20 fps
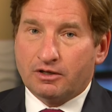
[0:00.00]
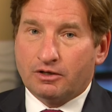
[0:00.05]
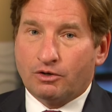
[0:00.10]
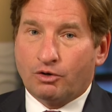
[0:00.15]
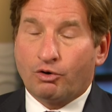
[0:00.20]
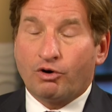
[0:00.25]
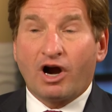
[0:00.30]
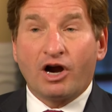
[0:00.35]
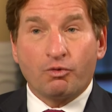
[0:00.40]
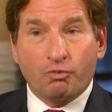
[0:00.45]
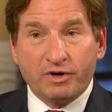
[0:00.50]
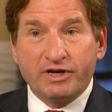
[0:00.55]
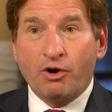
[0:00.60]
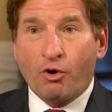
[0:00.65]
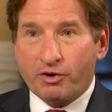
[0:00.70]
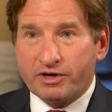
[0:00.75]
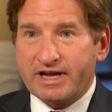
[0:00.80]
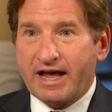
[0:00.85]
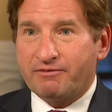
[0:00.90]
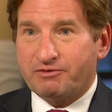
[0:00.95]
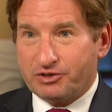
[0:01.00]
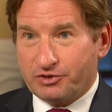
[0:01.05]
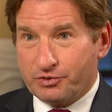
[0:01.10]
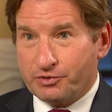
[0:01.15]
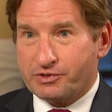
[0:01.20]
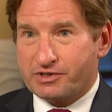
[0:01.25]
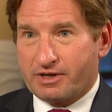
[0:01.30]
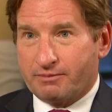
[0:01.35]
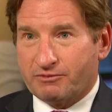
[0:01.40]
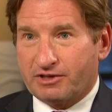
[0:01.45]
or are we going to have to
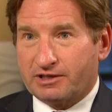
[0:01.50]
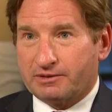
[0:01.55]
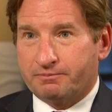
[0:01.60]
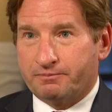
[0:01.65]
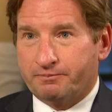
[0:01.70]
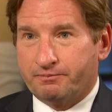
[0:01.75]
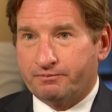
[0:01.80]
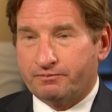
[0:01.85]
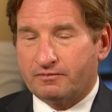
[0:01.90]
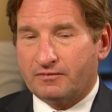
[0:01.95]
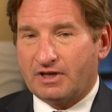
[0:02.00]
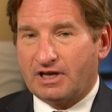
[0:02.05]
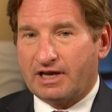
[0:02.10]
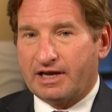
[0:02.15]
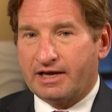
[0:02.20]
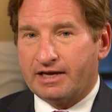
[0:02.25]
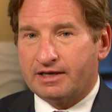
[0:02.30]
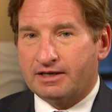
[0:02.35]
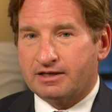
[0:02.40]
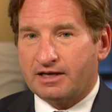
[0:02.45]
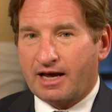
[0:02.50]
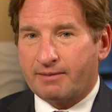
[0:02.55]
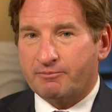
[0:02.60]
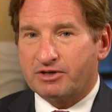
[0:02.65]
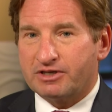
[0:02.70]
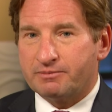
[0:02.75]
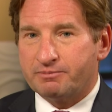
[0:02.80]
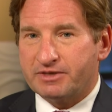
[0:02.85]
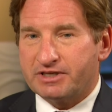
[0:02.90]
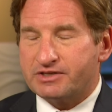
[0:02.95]
do something? And I'm
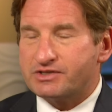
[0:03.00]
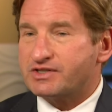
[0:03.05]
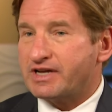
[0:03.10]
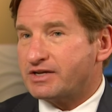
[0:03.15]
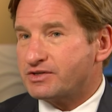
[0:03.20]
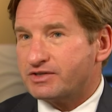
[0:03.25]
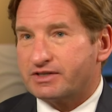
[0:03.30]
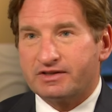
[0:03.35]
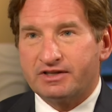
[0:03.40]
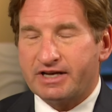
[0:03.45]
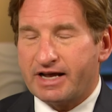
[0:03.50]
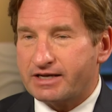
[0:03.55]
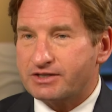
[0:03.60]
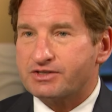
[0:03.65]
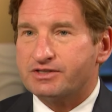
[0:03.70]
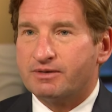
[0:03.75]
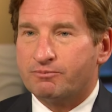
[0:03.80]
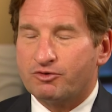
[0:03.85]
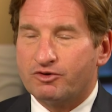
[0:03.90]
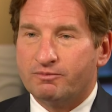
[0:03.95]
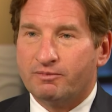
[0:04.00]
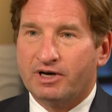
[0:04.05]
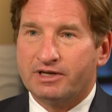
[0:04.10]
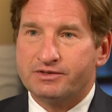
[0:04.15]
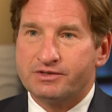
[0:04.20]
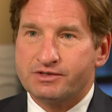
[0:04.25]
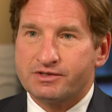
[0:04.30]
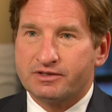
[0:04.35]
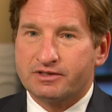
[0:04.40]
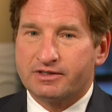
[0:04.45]
going to be assessing the next number of
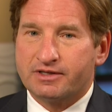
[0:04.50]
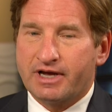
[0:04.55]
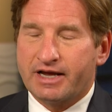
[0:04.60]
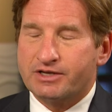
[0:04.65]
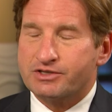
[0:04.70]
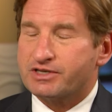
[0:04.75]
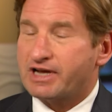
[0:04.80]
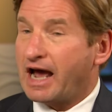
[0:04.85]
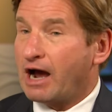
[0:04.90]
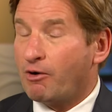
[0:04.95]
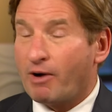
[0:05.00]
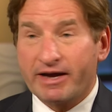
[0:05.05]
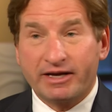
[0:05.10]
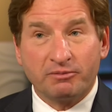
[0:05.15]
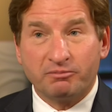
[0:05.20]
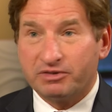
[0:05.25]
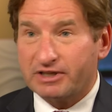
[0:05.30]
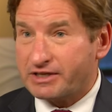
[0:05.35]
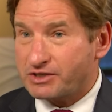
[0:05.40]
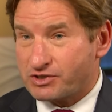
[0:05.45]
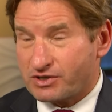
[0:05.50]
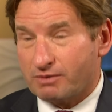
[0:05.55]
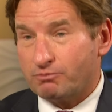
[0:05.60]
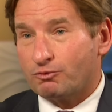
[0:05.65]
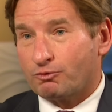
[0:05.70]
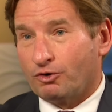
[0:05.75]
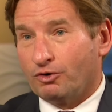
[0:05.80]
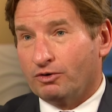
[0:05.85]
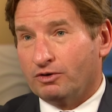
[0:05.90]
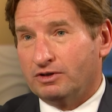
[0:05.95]
months uh, as to how I can play some
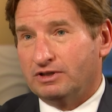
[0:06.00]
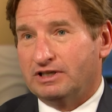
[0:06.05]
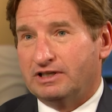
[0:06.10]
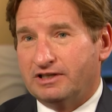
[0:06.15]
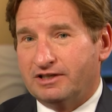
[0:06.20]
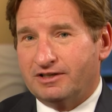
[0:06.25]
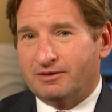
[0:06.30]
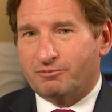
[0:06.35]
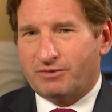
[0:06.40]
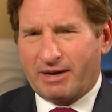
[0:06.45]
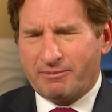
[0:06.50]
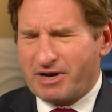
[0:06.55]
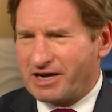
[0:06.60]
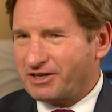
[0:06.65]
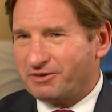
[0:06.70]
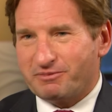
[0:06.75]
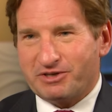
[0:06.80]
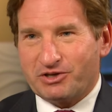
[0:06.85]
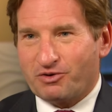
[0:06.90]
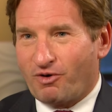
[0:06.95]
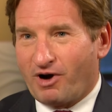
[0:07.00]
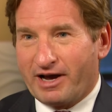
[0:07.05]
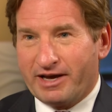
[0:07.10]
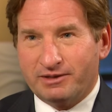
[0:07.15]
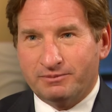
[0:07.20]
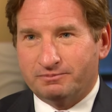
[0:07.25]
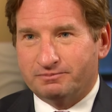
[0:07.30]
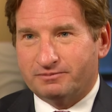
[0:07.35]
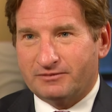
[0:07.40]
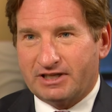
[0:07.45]
role. But I'm not going to be
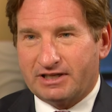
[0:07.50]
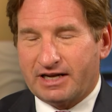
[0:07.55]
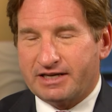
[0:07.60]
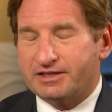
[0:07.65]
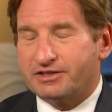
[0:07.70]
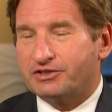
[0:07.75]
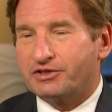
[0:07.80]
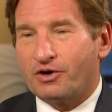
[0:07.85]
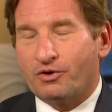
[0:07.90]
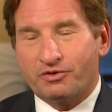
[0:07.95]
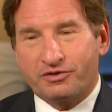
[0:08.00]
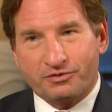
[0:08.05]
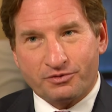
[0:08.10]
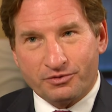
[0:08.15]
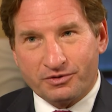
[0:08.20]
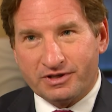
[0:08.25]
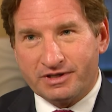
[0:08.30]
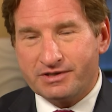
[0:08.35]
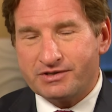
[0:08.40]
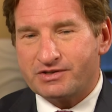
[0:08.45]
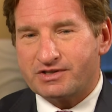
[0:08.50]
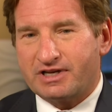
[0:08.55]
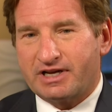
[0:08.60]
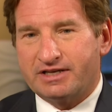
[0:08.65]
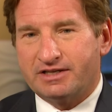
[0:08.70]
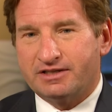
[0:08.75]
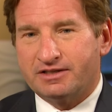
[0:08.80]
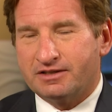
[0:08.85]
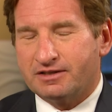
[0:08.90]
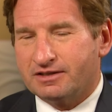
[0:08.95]
quiet. And I didn't go through this, and I
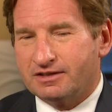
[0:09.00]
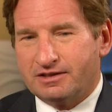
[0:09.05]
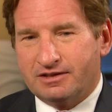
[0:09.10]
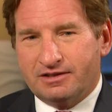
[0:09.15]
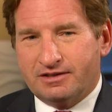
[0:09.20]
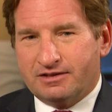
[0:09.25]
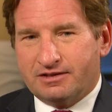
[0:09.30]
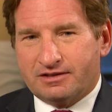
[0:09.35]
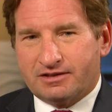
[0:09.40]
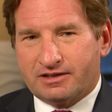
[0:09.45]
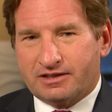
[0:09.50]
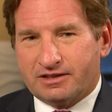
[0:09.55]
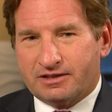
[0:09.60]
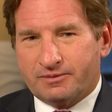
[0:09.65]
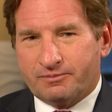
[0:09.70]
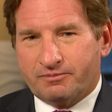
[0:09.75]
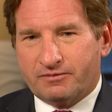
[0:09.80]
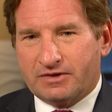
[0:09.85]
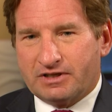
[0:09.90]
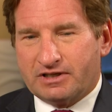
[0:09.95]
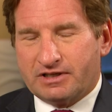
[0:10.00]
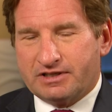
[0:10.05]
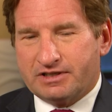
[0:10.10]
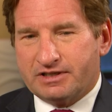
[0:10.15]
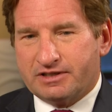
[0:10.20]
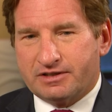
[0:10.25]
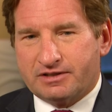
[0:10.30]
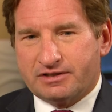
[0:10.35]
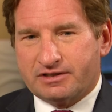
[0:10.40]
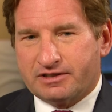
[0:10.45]
didn't, uh, I
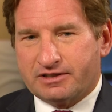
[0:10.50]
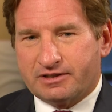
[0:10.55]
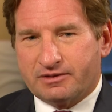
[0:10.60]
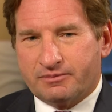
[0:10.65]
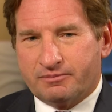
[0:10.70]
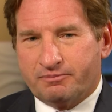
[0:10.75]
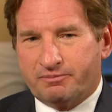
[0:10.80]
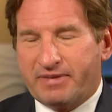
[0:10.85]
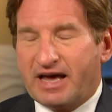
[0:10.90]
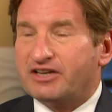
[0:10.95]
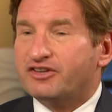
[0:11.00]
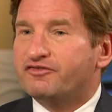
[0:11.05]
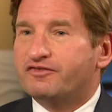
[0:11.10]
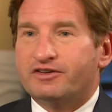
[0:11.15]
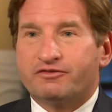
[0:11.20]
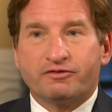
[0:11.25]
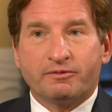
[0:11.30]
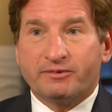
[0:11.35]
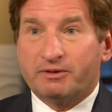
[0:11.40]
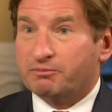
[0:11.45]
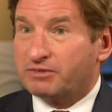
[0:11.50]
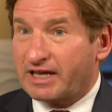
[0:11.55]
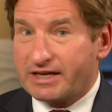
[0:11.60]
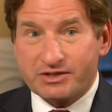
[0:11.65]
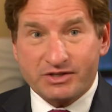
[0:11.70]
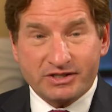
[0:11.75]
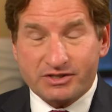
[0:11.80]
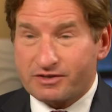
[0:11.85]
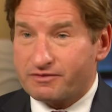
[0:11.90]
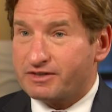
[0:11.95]
didn't uh, benefit from the
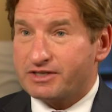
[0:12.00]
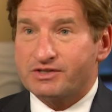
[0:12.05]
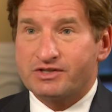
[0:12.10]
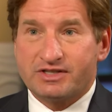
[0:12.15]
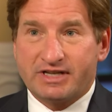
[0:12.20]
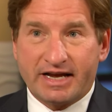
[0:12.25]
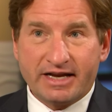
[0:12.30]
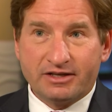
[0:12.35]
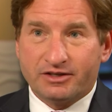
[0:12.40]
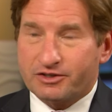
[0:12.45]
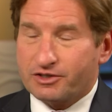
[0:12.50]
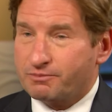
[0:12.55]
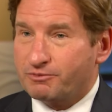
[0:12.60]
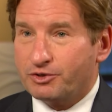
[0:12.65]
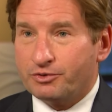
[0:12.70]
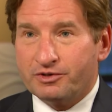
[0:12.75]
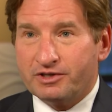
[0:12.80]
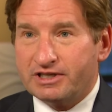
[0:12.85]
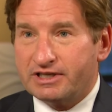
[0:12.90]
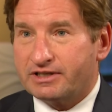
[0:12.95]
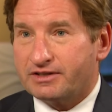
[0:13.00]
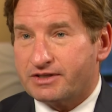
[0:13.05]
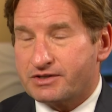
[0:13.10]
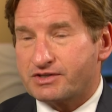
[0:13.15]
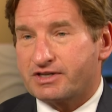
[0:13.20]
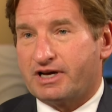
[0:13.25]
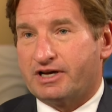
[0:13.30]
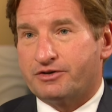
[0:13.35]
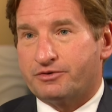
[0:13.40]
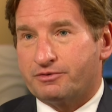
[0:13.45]
blessings of this state and community and
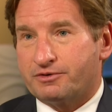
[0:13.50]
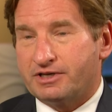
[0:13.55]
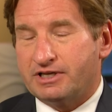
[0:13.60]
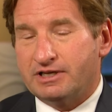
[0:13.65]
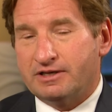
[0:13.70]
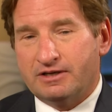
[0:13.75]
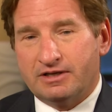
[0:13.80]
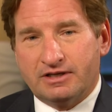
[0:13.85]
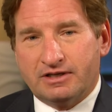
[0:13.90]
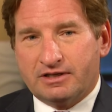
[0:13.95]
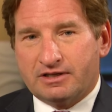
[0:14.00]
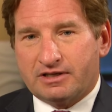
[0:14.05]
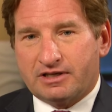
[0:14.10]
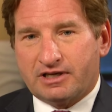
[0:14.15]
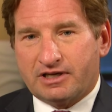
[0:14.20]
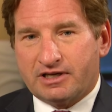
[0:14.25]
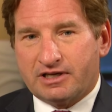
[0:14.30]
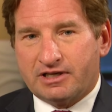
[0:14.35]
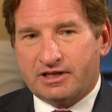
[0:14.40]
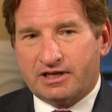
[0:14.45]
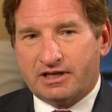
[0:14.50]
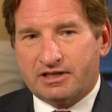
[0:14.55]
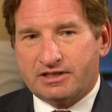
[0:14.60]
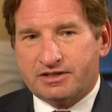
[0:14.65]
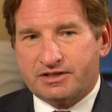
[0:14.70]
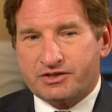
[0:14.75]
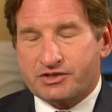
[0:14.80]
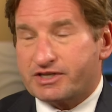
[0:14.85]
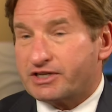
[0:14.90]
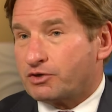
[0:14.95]
this country uh,
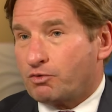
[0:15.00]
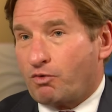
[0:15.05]
to sit